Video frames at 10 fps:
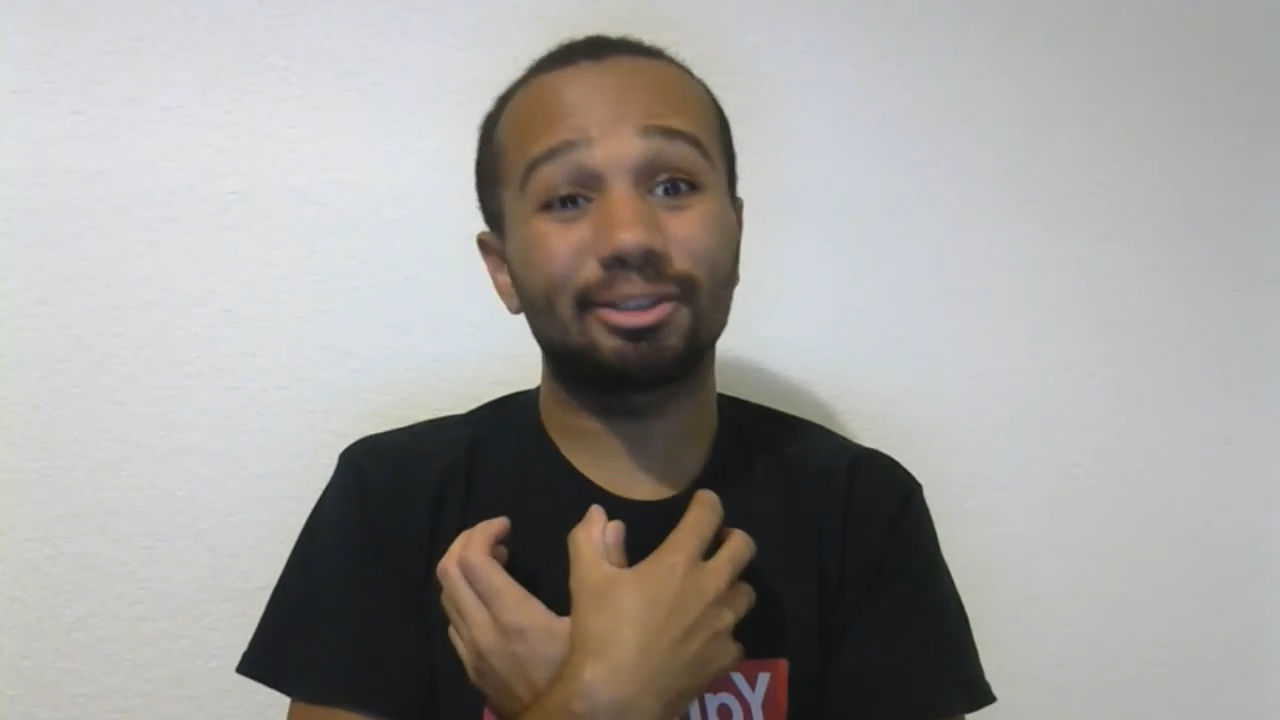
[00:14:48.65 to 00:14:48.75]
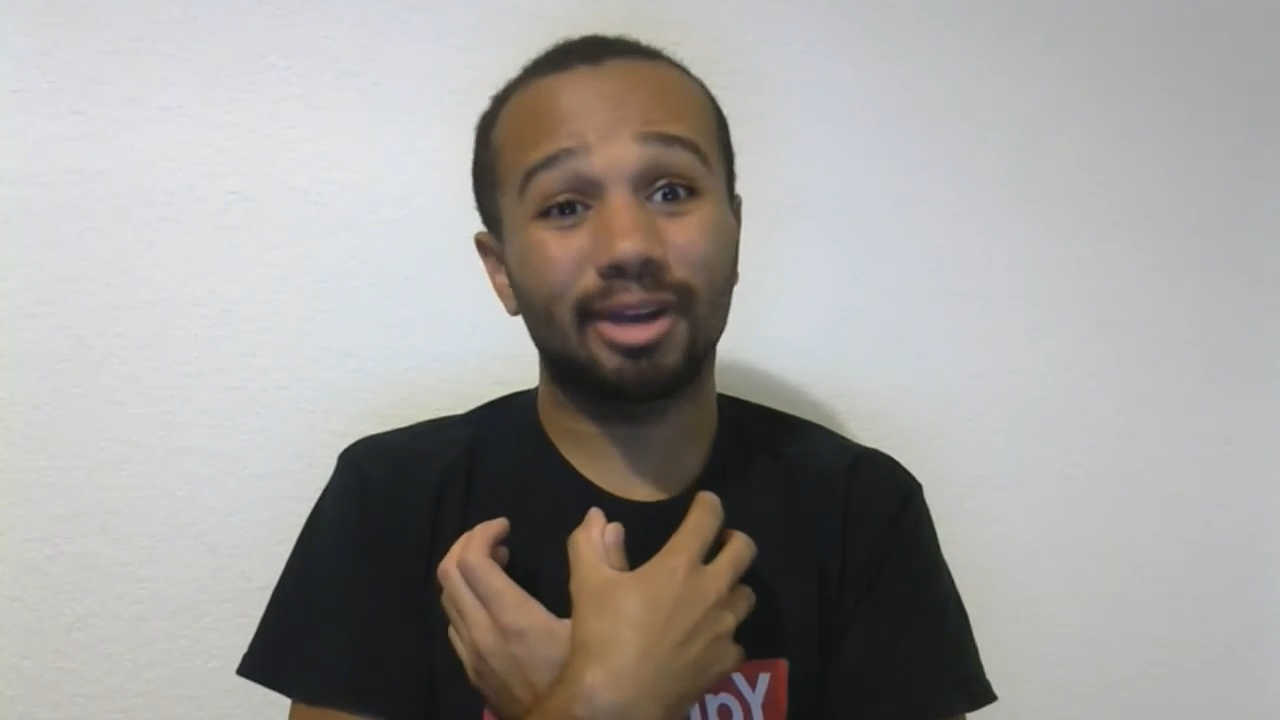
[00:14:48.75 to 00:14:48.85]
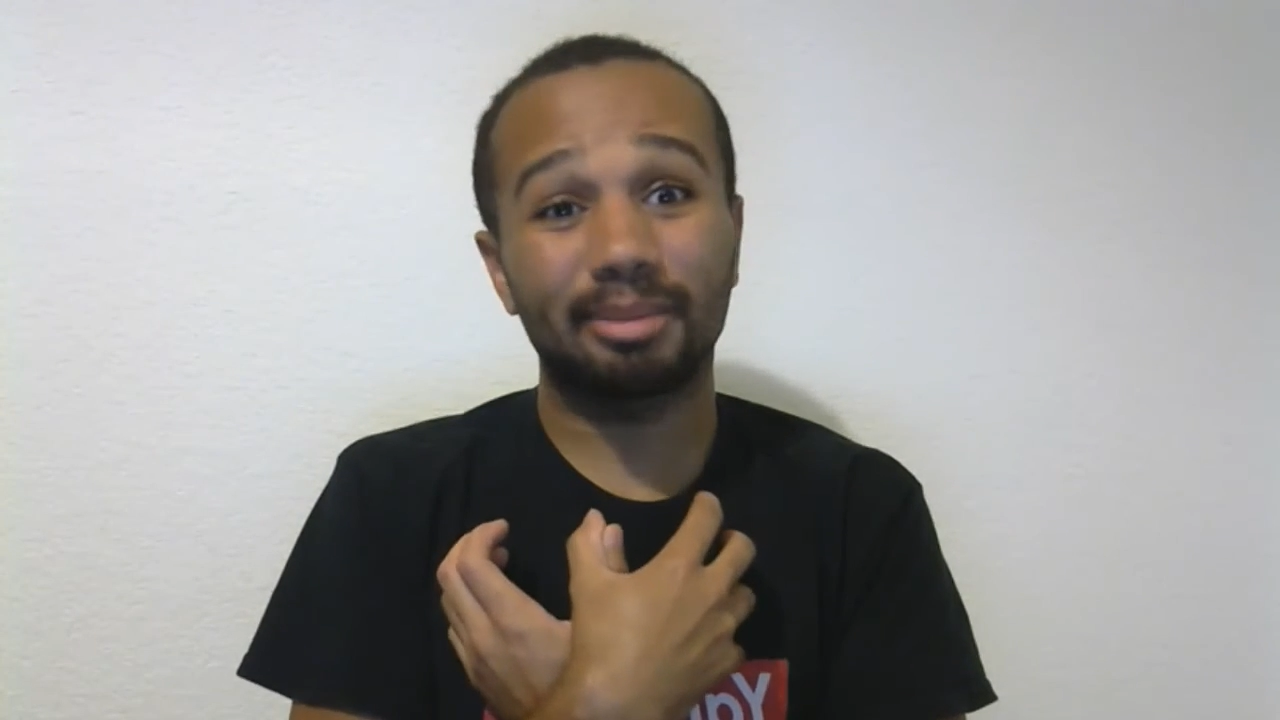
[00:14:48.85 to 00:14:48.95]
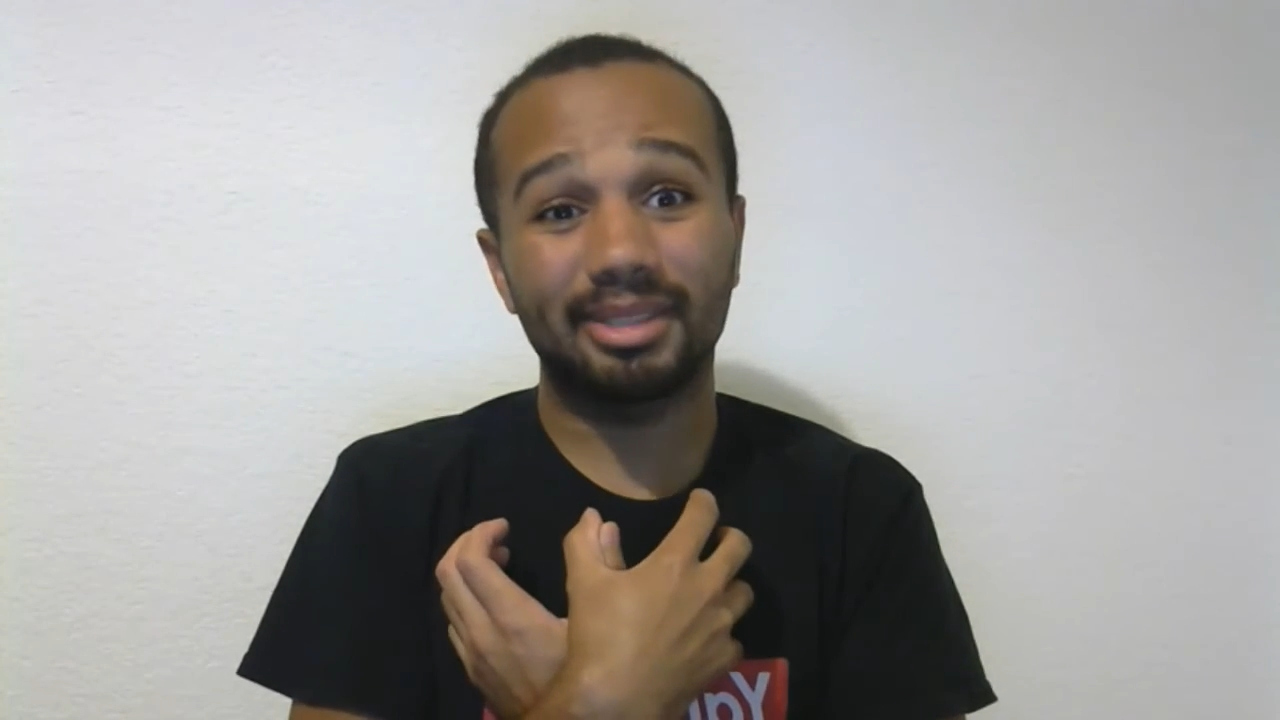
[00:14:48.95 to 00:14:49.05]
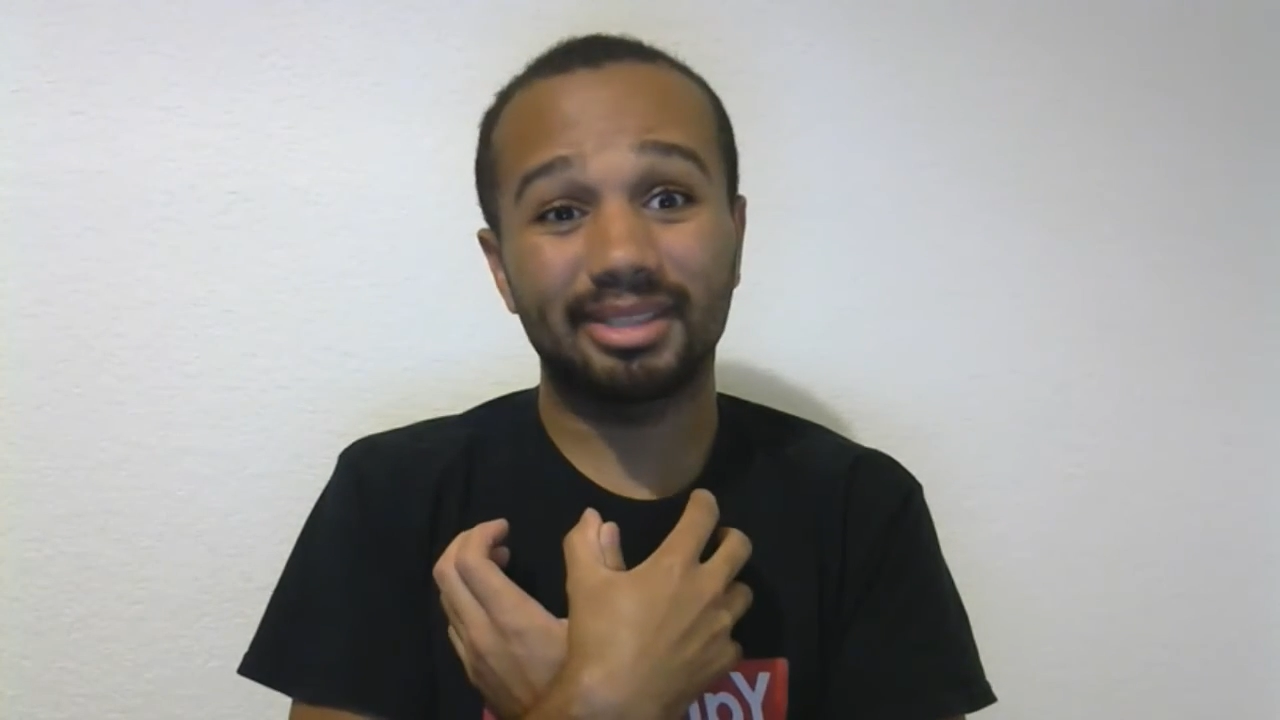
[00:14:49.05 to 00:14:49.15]

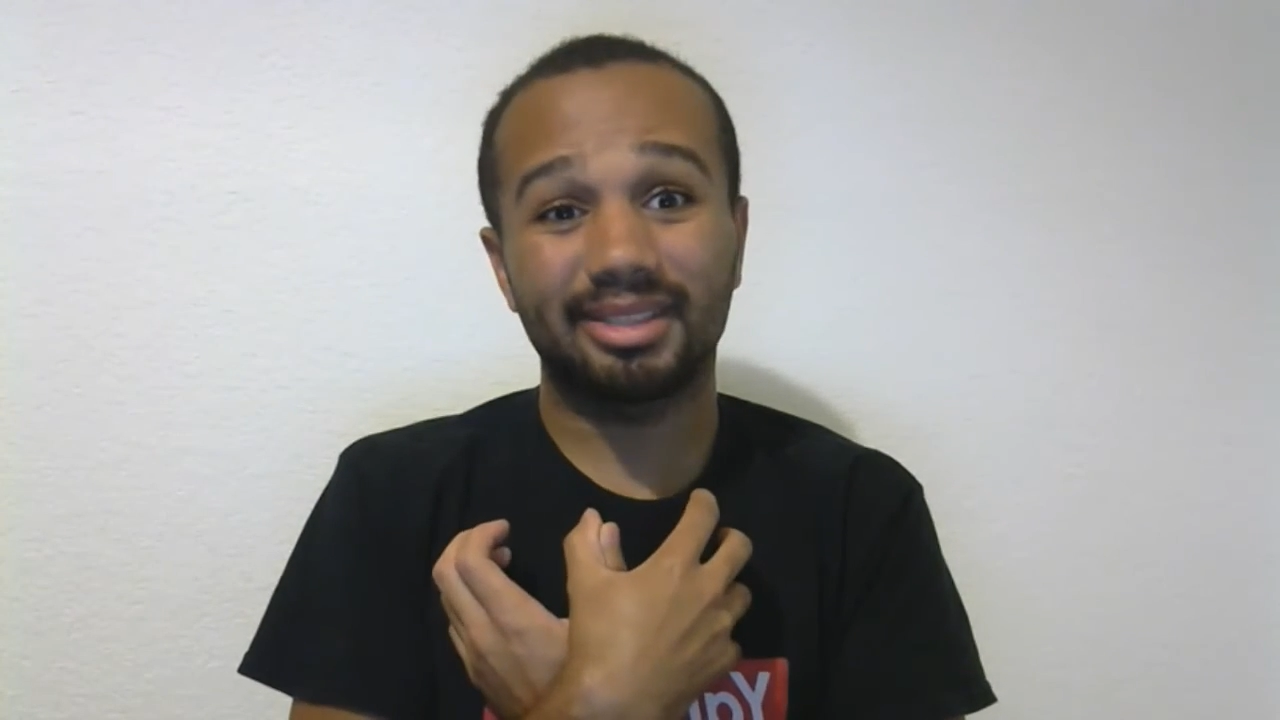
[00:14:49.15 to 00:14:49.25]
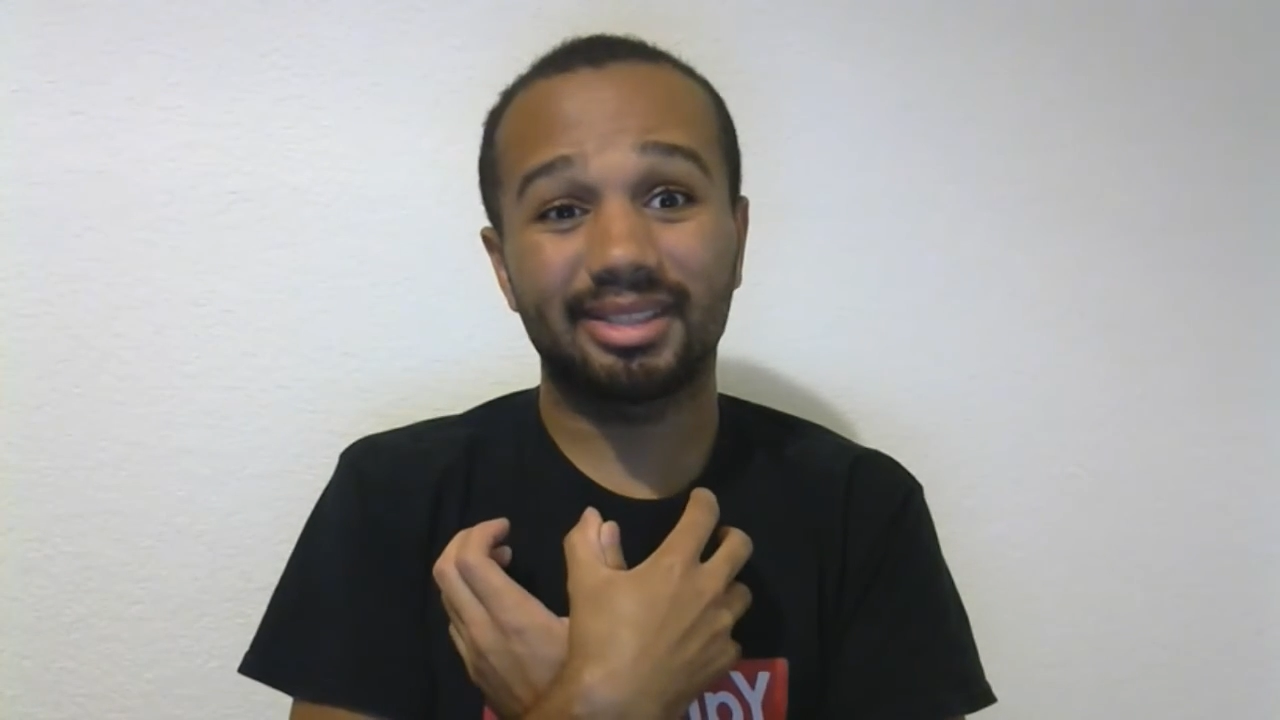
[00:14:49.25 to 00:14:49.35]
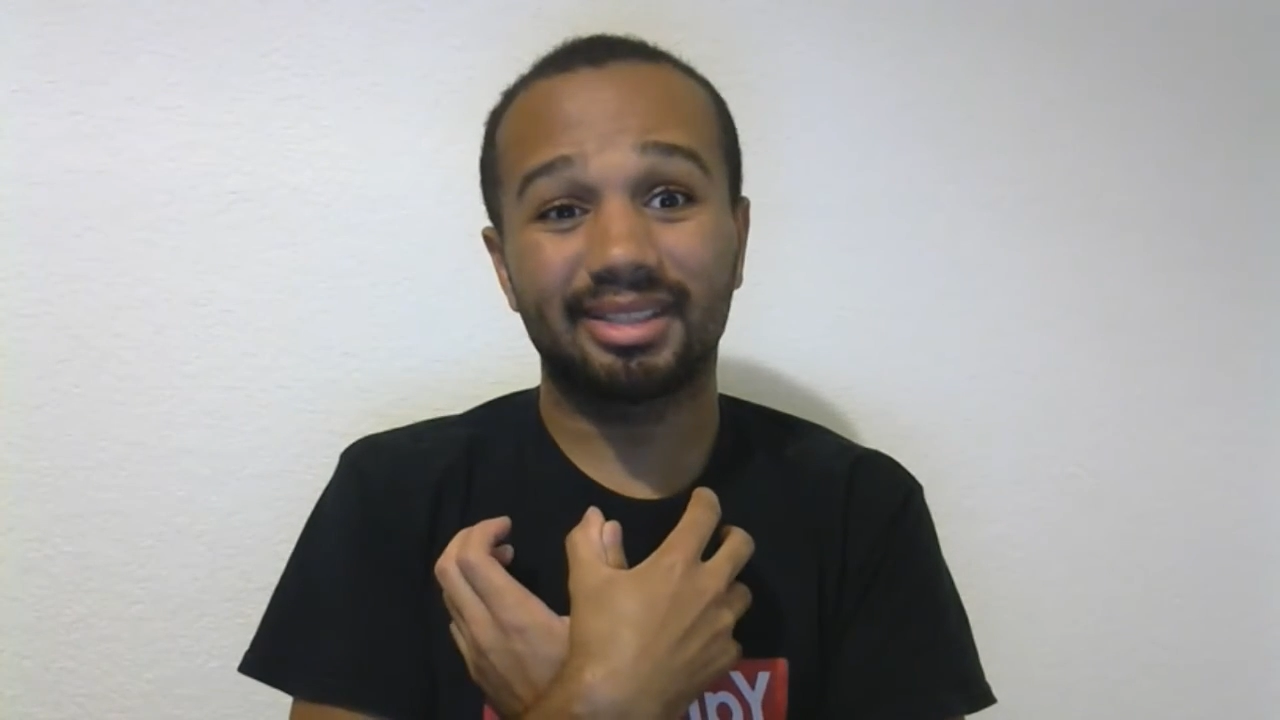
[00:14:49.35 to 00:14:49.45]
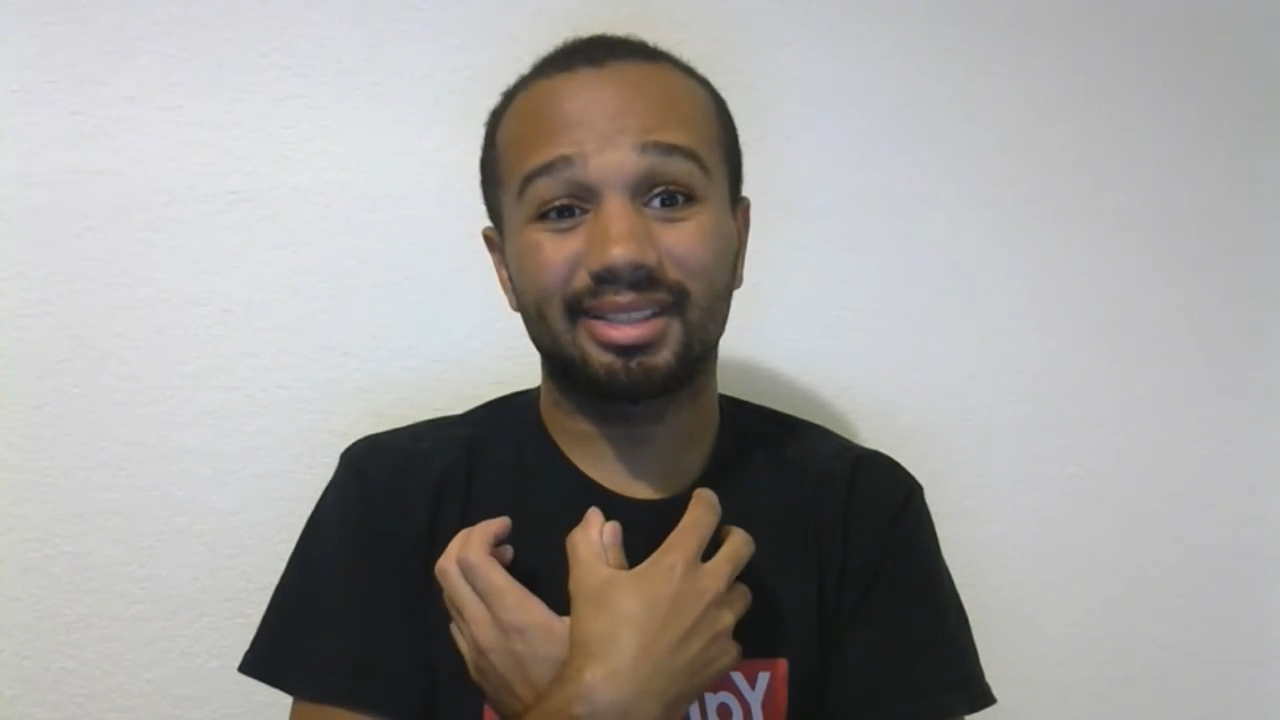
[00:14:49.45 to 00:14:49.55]
drop this.